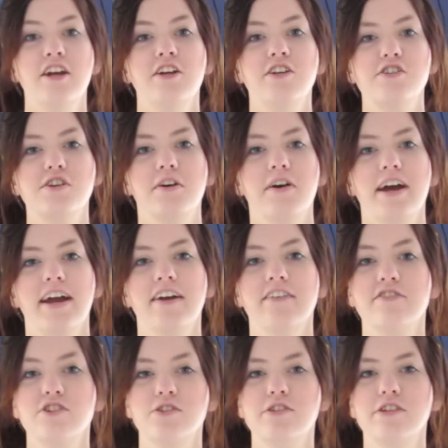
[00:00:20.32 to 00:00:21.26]
So I
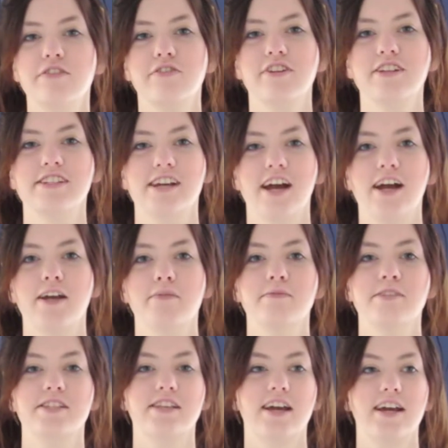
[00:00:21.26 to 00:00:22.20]
have two different
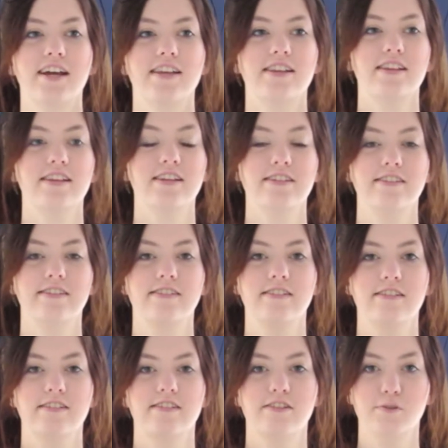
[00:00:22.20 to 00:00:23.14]
times that this
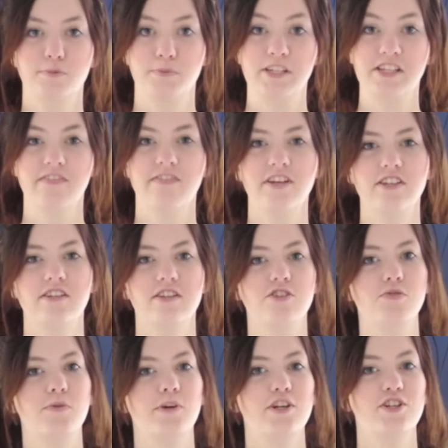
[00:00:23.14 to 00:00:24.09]
specific
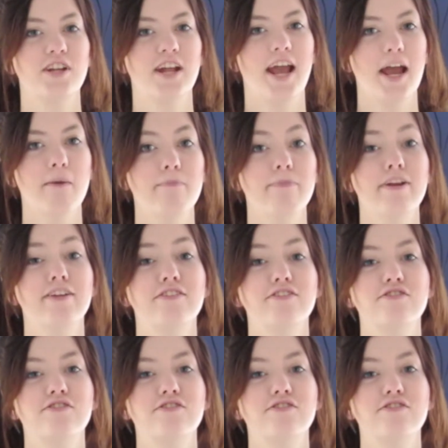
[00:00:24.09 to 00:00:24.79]
situation happened,